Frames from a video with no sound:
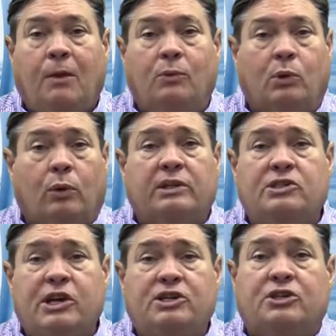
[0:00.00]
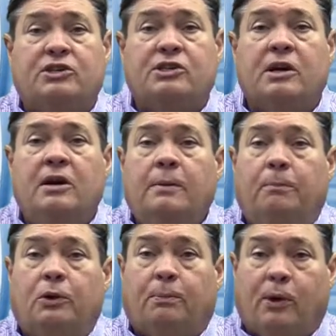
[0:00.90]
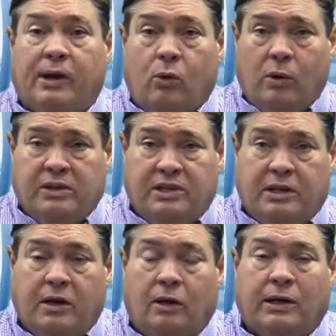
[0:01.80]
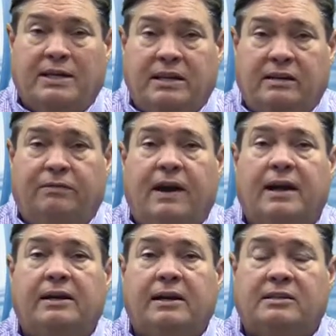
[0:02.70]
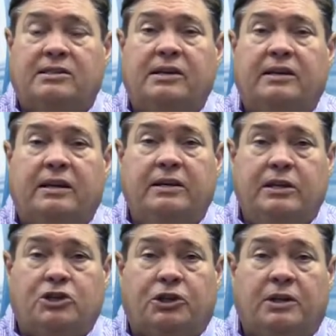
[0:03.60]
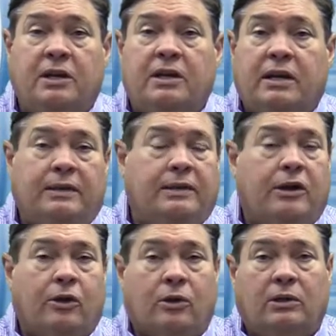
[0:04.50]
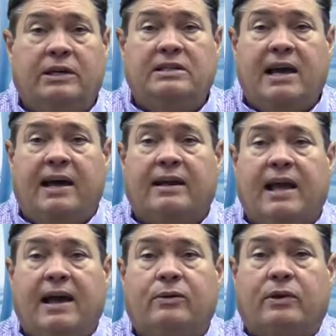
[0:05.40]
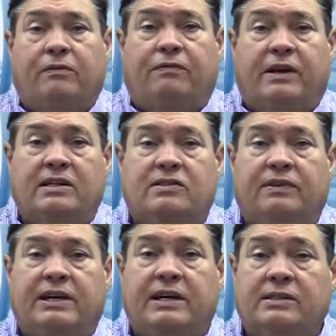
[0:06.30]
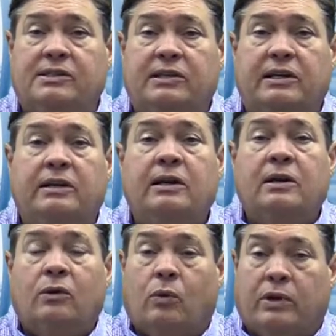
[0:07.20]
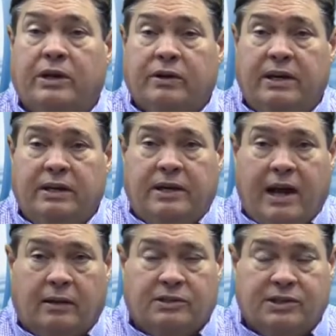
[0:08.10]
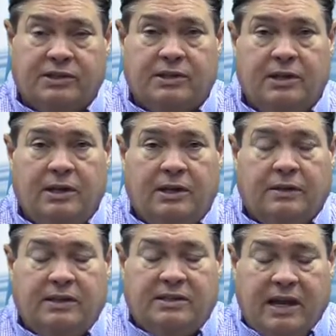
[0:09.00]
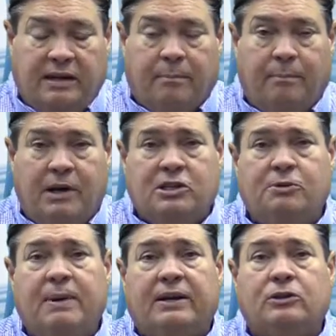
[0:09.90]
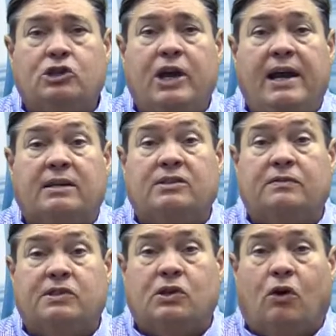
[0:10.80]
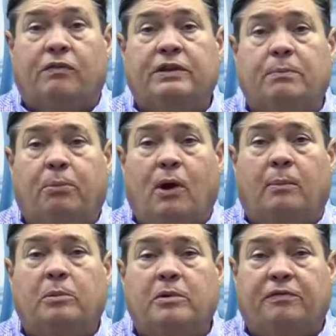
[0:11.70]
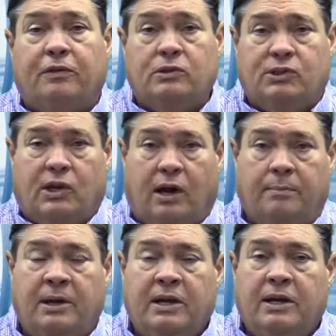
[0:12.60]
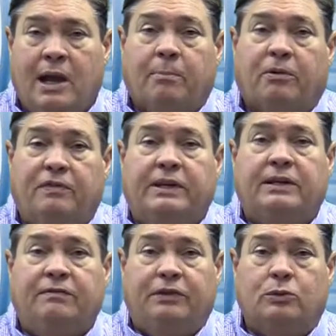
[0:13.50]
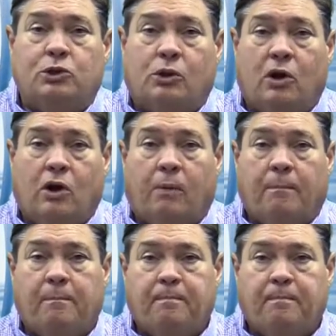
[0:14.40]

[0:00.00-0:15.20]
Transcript: When organizations put a priority on identifying extent of condition in the early data gathering phase of an incident or near hit analysis, they stand a much better chance of solving the problem the first time and preventing future harm.